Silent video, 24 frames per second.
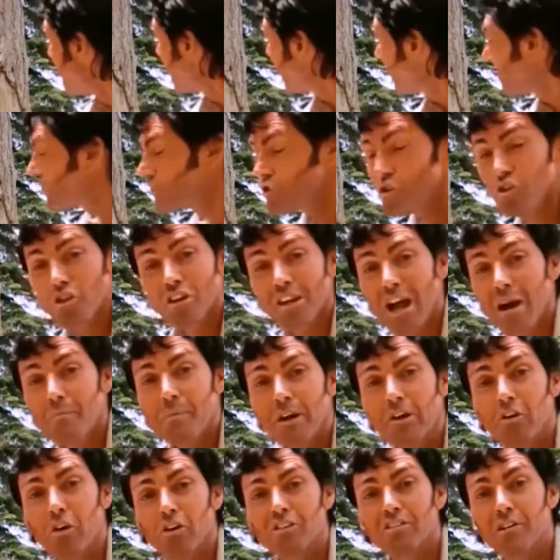But if you
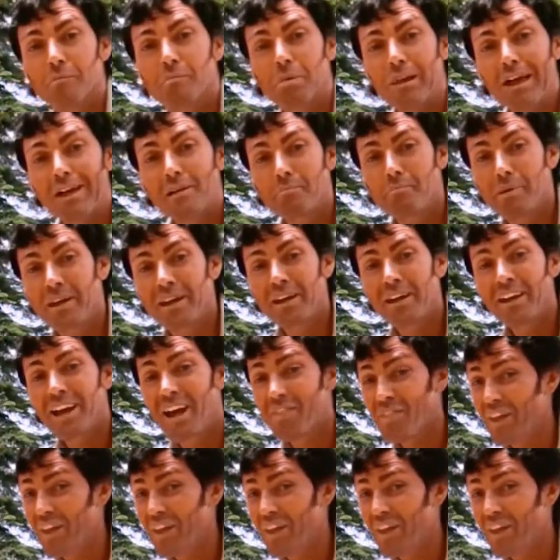come across a black bear